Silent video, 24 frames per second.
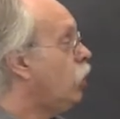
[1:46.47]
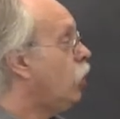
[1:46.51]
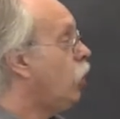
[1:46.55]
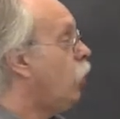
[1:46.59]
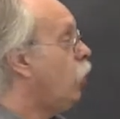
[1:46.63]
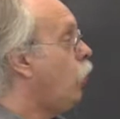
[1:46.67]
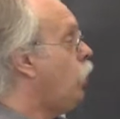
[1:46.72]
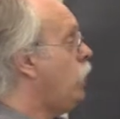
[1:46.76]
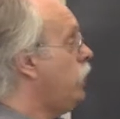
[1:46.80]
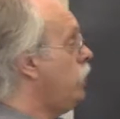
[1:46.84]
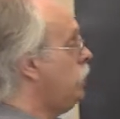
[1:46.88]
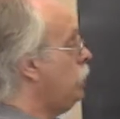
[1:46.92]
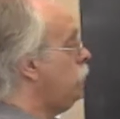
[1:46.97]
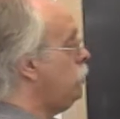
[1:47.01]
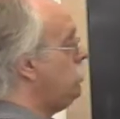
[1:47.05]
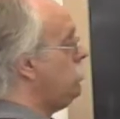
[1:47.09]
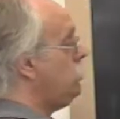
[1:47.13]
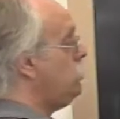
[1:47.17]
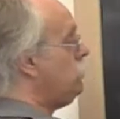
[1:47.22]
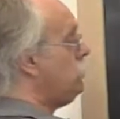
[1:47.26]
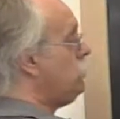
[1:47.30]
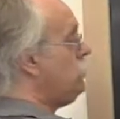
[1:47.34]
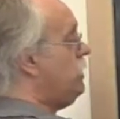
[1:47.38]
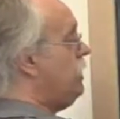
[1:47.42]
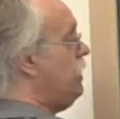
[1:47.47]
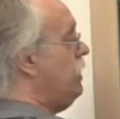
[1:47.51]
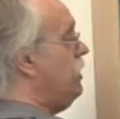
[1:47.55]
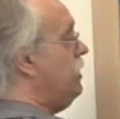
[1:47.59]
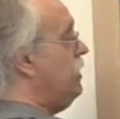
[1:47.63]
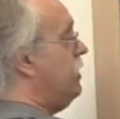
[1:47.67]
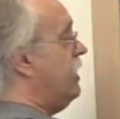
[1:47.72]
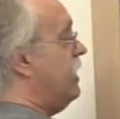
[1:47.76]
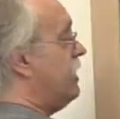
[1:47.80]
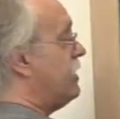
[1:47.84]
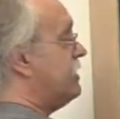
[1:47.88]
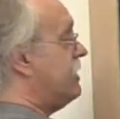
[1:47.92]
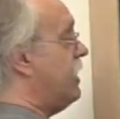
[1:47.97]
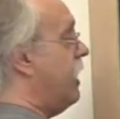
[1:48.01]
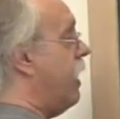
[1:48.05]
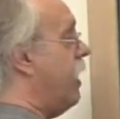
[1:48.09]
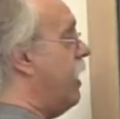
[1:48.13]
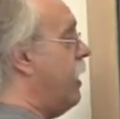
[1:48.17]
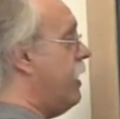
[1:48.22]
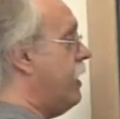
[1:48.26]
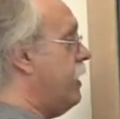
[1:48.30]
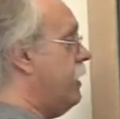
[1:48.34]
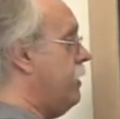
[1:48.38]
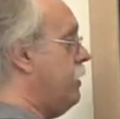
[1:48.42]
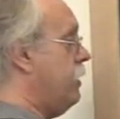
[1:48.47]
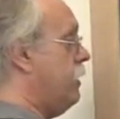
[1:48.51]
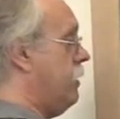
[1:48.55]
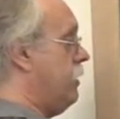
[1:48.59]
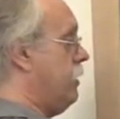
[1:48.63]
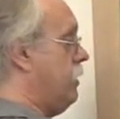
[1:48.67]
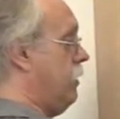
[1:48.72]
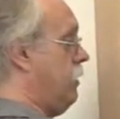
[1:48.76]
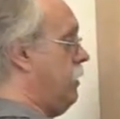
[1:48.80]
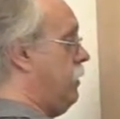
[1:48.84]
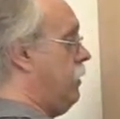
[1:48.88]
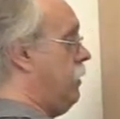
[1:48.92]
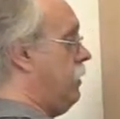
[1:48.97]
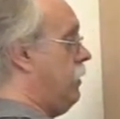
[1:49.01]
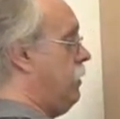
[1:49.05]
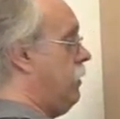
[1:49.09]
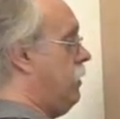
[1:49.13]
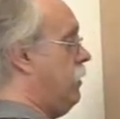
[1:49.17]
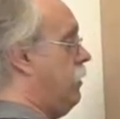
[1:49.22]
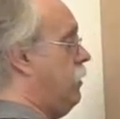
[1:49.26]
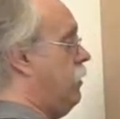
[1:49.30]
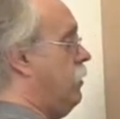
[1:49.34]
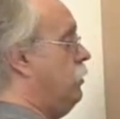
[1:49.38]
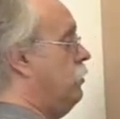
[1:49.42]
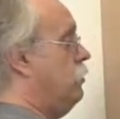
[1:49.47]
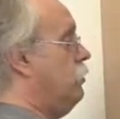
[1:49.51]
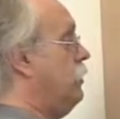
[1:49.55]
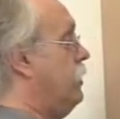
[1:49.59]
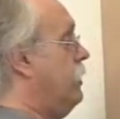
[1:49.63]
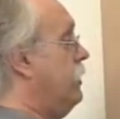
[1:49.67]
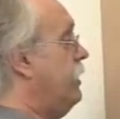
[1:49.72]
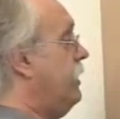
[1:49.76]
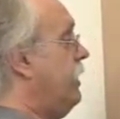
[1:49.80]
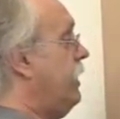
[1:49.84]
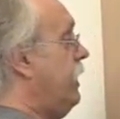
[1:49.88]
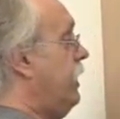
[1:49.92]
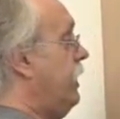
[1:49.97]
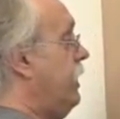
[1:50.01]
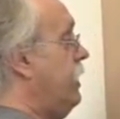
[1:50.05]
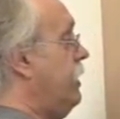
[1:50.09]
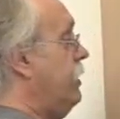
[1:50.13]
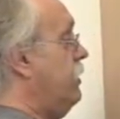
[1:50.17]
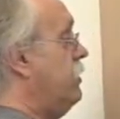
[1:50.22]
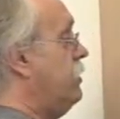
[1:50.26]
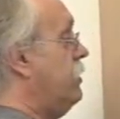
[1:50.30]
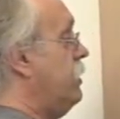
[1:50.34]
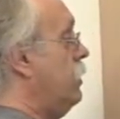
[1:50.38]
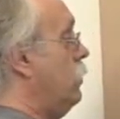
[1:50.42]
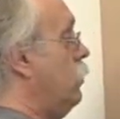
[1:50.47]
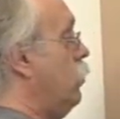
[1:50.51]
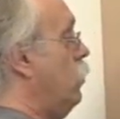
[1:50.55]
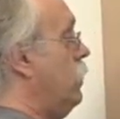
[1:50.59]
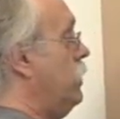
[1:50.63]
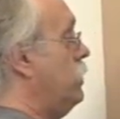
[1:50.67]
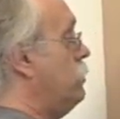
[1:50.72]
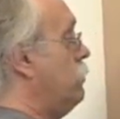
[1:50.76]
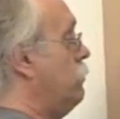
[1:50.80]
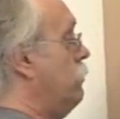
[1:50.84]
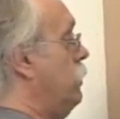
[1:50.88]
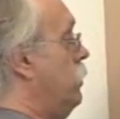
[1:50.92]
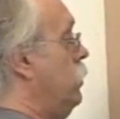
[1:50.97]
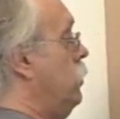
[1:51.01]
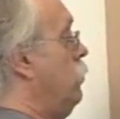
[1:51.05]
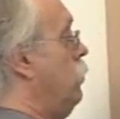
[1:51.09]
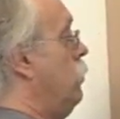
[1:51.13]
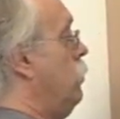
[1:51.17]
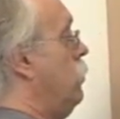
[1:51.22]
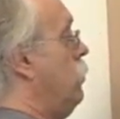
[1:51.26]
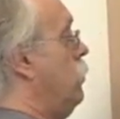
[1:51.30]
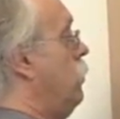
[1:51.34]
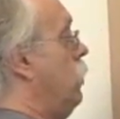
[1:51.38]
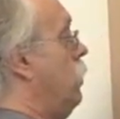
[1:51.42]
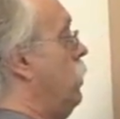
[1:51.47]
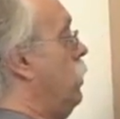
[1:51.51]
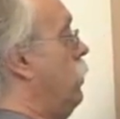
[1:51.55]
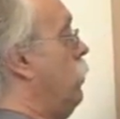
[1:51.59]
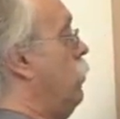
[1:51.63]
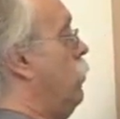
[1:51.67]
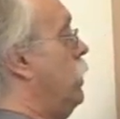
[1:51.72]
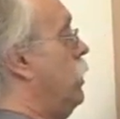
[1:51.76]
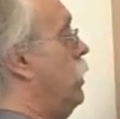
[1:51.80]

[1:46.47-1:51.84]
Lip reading: we use the index I to indicate in which row we